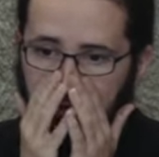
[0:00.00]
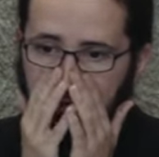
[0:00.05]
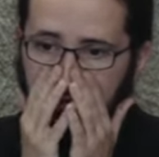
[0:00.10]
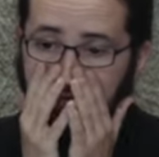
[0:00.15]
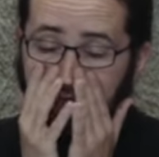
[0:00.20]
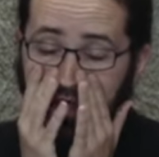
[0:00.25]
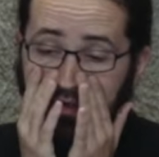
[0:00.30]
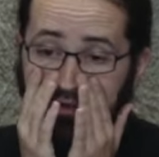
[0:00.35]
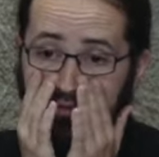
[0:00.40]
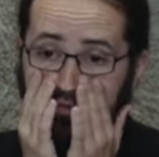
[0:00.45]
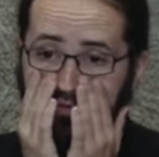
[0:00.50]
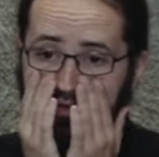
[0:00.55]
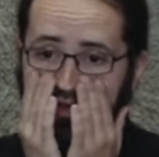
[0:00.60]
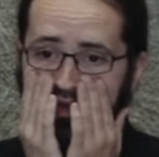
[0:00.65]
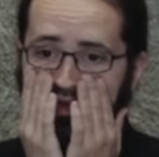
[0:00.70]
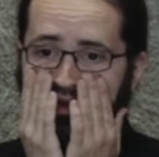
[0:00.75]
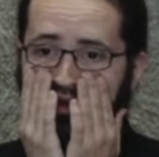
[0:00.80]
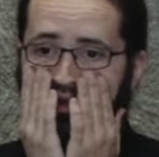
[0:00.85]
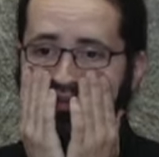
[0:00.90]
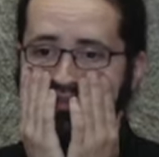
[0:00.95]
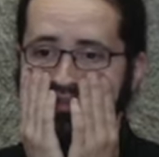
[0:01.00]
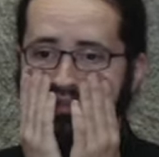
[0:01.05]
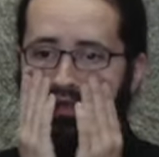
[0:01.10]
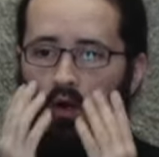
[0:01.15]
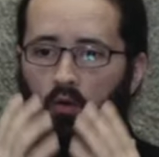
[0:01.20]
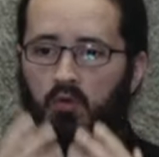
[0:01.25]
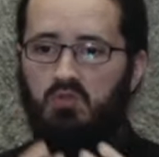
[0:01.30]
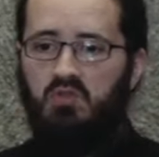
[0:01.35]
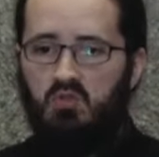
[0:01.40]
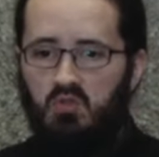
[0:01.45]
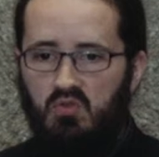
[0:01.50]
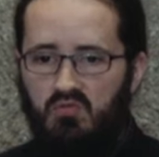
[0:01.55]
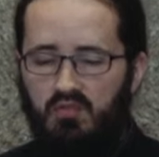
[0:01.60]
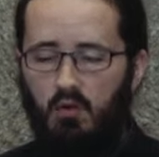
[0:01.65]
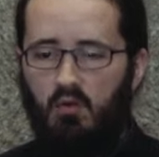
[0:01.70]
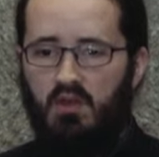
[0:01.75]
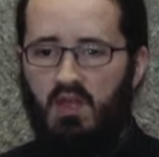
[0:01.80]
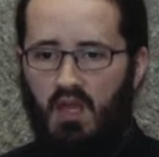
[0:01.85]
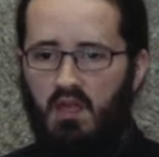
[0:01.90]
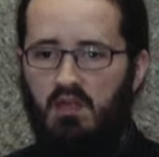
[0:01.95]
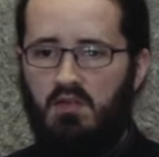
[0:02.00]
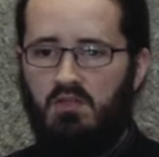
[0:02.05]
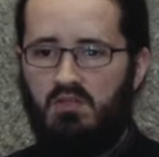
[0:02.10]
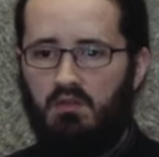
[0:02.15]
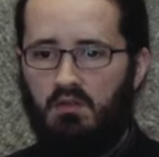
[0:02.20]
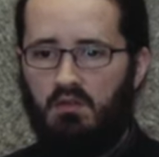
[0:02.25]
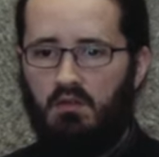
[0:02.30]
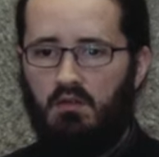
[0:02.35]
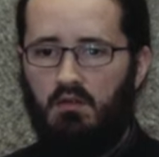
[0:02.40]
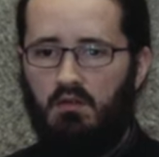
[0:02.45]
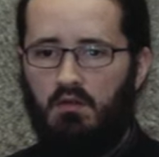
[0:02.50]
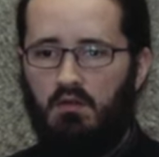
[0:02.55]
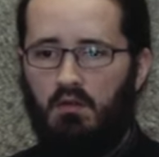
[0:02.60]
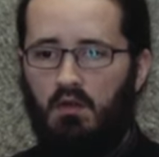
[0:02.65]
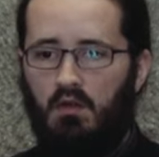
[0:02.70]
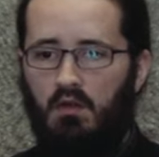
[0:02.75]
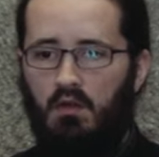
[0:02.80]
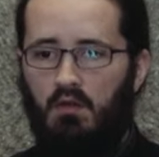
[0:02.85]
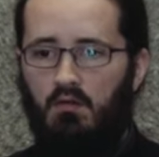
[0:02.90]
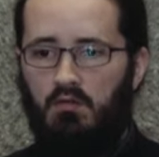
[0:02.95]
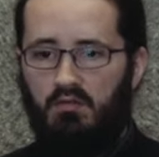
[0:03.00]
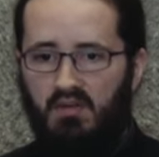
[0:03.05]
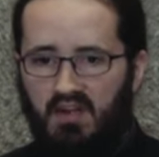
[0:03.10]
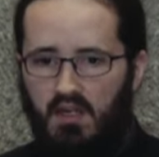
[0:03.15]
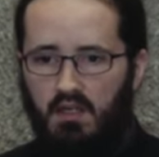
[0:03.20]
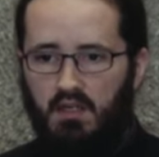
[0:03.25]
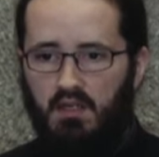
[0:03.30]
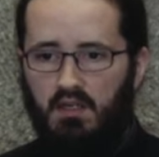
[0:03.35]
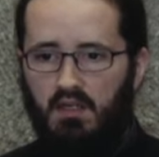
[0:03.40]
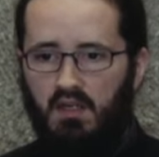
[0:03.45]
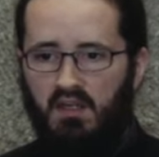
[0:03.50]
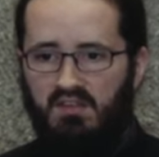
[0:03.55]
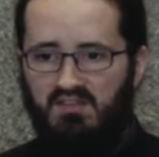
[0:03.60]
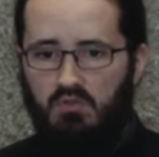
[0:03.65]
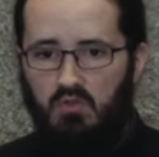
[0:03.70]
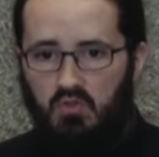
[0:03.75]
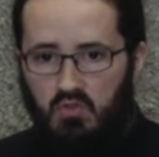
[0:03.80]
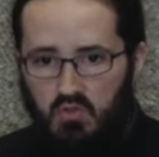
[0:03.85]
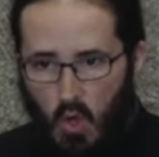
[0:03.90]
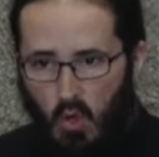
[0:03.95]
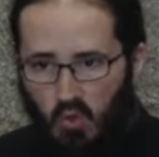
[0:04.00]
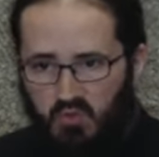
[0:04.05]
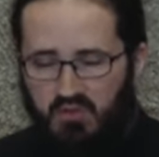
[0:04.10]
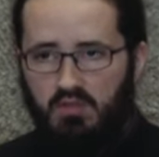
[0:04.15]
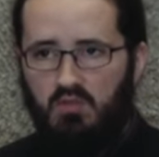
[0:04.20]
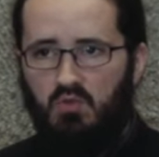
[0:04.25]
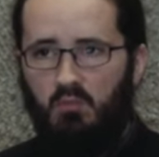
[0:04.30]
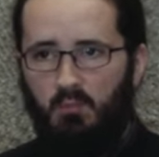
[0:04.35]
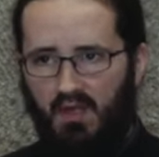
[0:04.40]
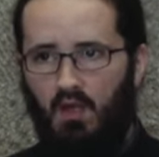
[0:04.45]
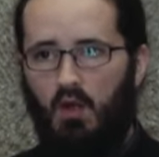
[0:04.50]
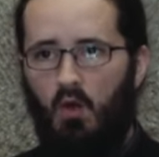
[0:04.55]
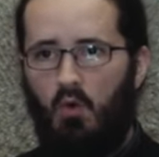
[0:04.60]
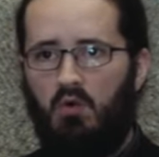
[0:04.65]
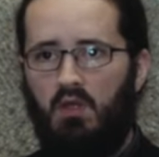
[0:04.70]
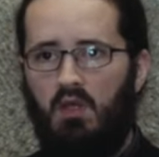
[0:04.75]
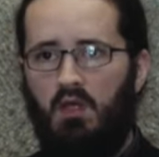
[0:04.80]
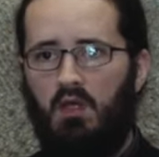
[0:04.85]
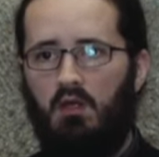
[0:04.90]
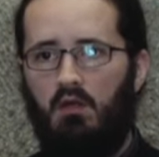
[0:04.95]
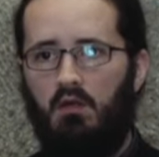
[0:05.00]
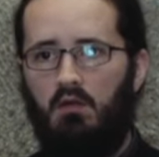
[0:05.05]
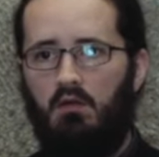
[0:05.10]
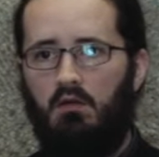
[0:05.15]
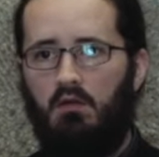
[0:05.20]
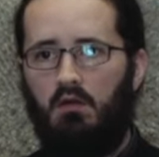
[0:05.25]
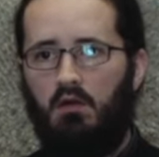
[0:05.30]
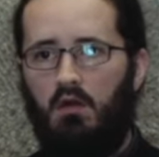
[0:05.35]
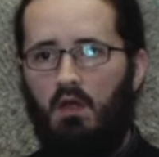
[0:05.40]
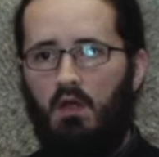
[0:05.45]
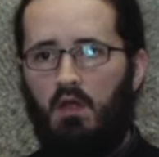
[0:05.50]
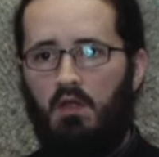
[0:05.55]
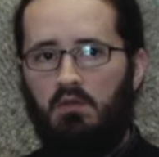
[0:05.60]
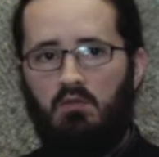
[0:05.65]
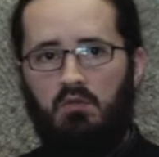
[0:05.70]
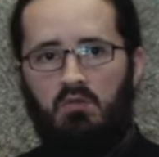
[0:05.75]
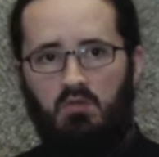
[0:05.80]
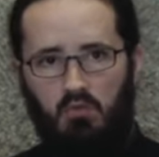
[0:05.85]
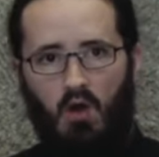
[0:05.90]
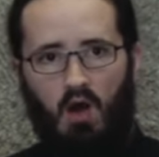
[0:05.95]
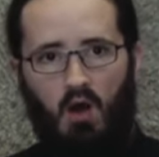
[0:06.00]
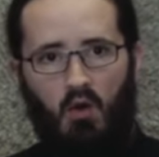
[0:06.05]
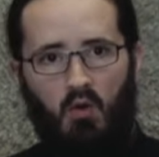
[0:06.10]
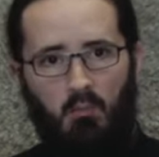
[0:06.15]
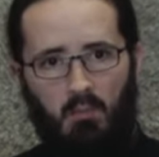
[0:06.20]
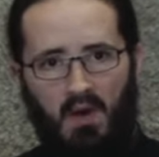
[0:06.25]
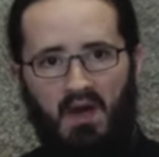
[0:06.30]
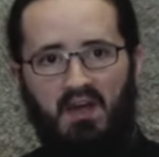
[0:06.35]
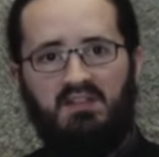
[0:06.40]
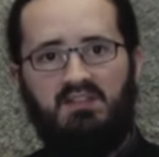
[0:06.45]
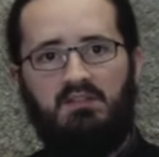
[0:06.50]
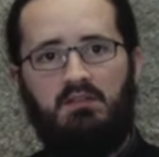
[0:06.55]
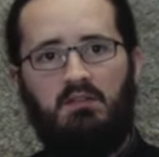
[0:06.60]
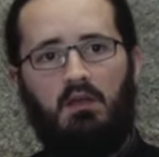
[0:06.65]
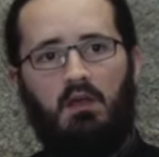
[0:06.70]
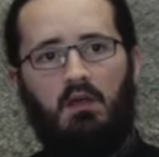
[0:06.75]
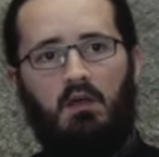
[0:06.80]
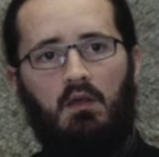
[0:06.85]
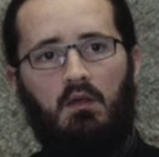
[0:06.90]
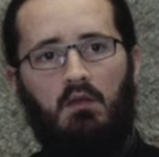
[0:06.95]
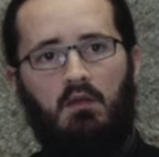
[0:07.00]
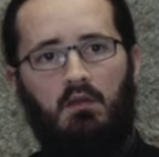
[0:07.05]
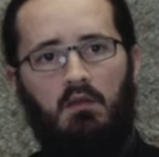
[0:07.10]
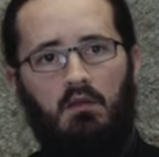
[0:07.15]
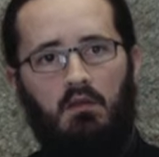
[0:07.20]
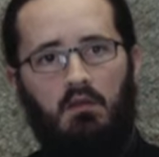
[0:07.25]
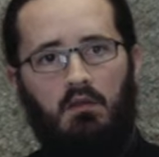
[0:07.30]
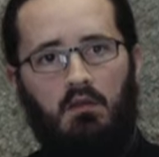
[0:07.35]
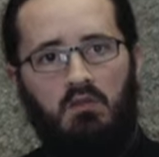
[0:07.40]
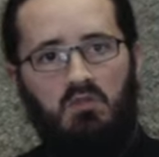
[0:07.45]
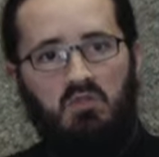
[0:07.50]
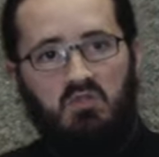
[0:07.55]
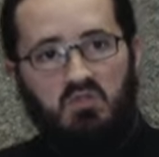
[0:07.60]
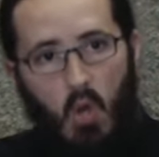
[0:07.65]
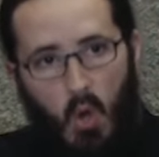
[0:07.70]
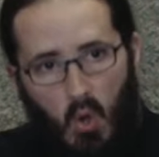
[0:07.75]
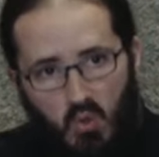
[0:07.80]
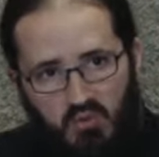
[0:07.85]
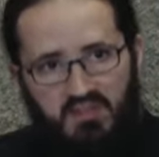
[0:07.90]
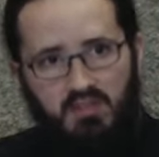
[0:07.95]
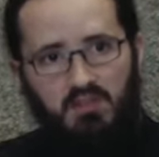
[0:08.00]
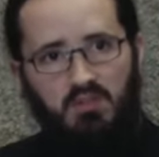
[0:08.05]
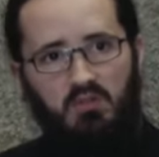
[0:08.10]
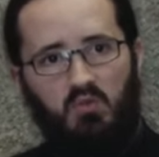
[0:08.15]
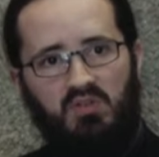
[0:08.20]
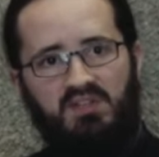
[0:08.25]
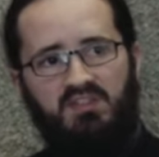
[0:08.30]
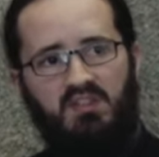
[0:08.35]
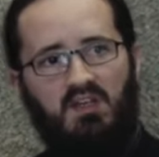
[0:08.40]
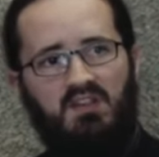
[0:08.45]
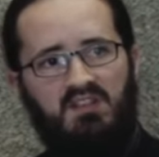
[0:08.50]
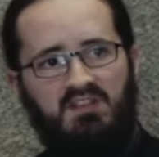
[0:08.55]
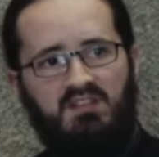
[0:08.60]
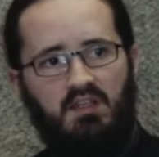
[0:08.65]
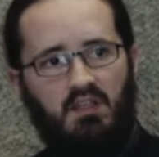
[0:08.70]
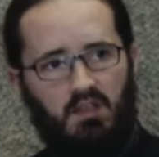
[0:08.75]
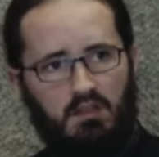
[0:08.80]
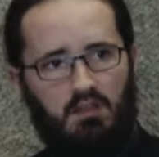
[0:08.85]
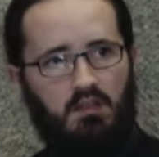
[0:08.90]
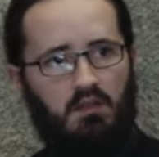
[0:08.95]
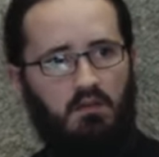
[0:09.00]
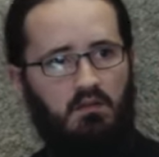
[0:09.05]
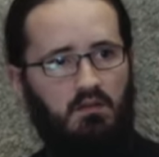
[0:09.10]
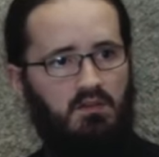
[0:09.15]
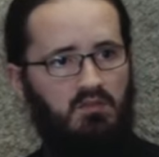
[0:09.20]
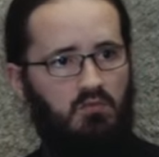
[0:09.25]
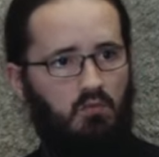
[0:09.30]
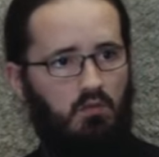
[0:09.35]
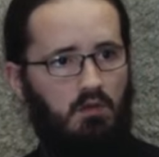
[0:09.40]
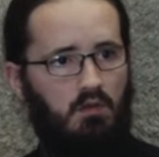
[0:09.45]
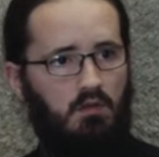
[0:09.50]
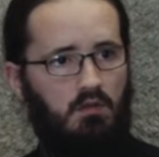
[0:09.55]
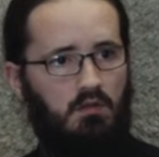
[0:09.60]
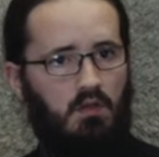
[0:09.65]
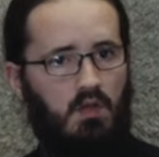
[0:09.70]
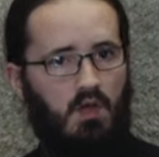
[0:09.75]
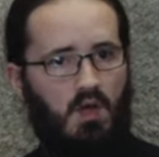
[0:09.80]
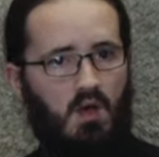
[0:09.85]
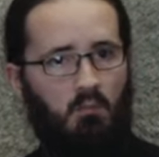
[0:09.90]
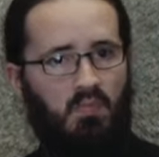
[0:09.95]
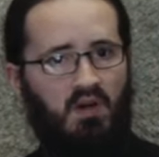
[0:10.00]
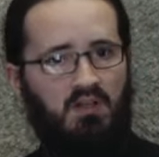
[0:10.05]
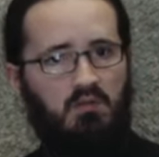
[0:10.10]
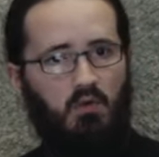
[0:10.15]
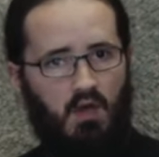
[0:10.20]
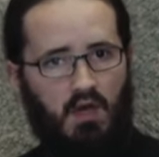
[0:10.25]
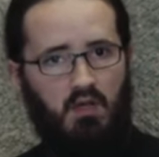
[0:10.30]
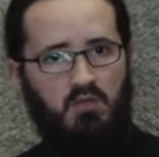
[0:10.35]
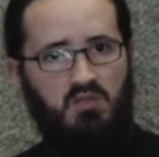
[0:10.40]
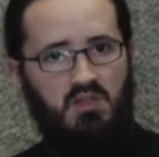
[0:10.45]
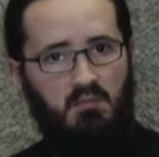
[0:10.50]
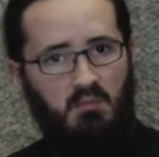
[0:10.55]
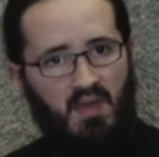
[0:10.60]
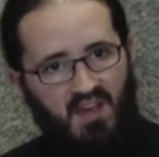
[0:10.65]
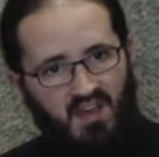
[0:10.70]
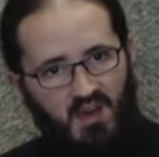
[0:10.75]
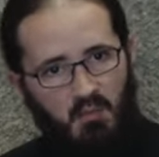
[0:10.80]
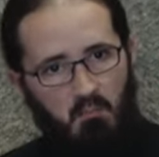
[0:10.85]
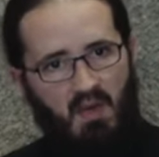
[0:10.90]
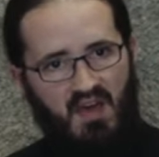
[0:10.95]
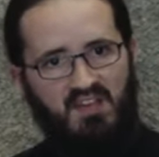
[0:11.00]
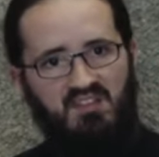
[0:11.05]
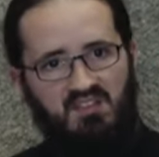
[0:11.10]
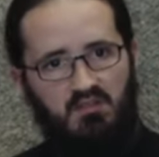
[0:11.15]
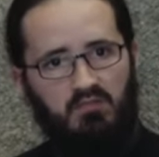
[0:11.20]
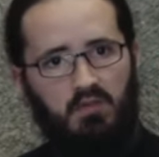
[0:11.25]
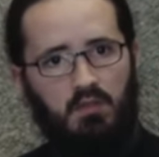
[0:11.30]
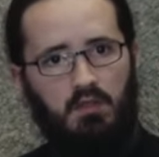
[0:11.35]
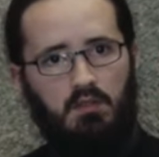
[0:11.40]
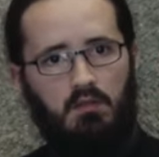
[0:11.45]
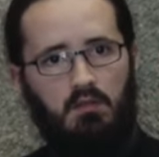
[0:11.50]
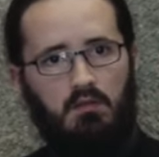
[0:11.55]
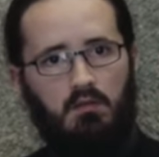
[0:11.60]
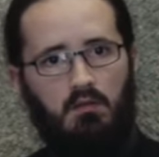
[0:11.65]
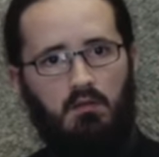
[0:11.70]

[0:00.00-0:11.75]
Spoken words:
then you realize that our true vocation really is not to belong here, to do our best not to succeed in this world, but to actually make a mess of it.